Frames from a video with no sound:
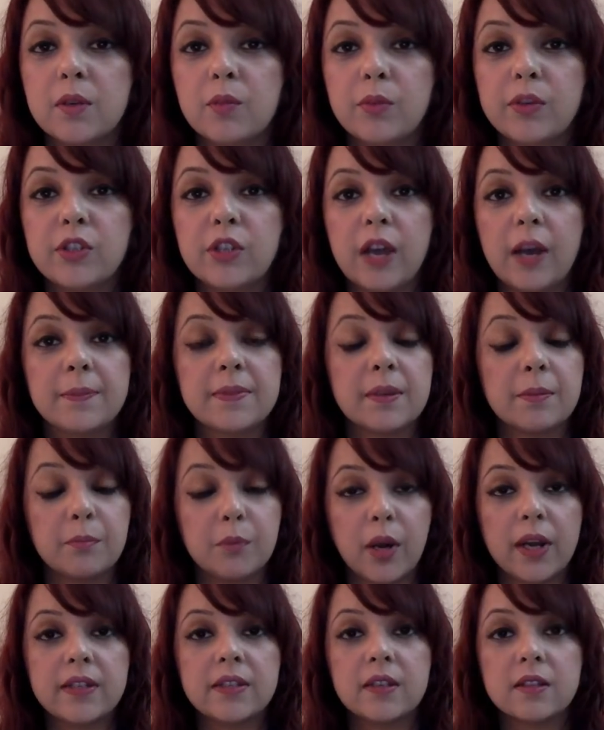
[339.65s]
which I'm
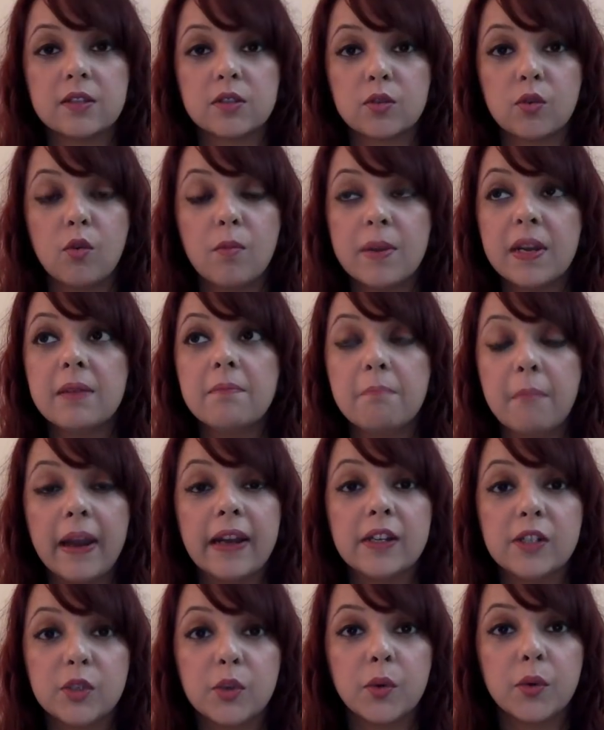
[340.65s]
surprised that so many
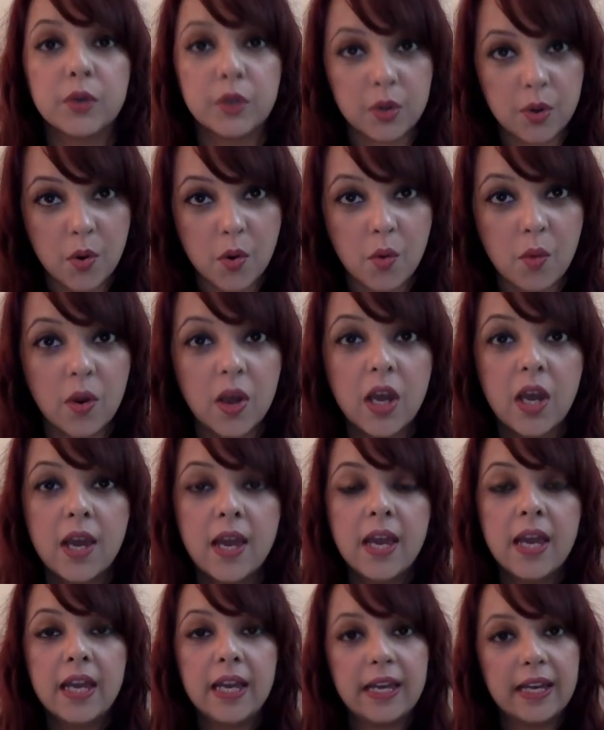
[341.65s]
men don't know,
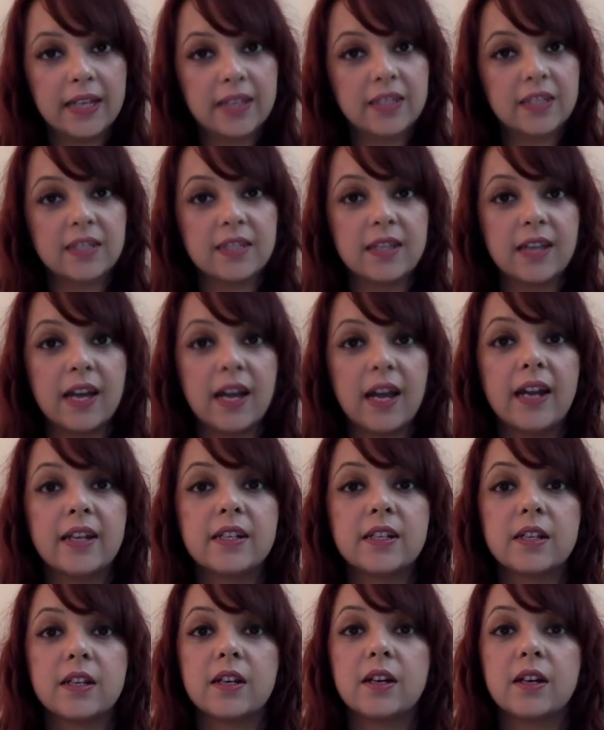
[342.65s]
is that